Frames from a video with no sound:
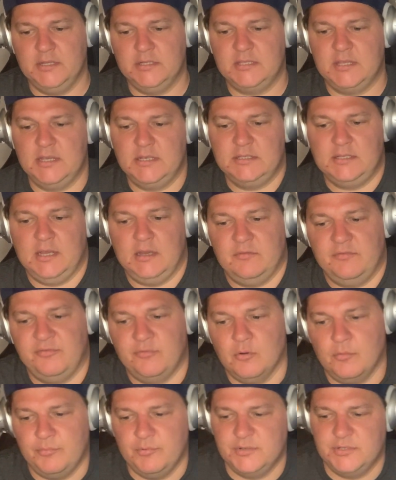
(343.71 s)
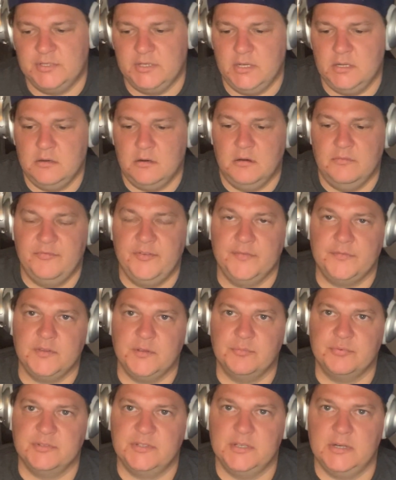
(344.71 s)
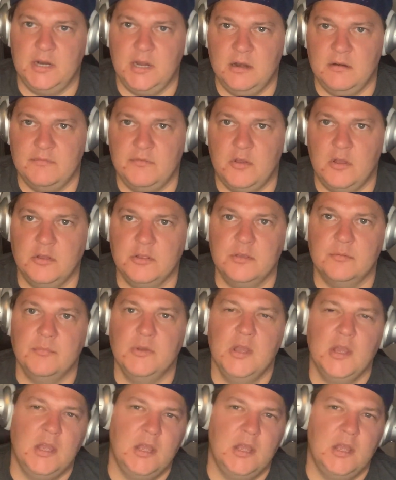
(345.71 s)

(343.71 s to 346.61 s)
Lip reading: This thing's down 4% on 15% higher volume.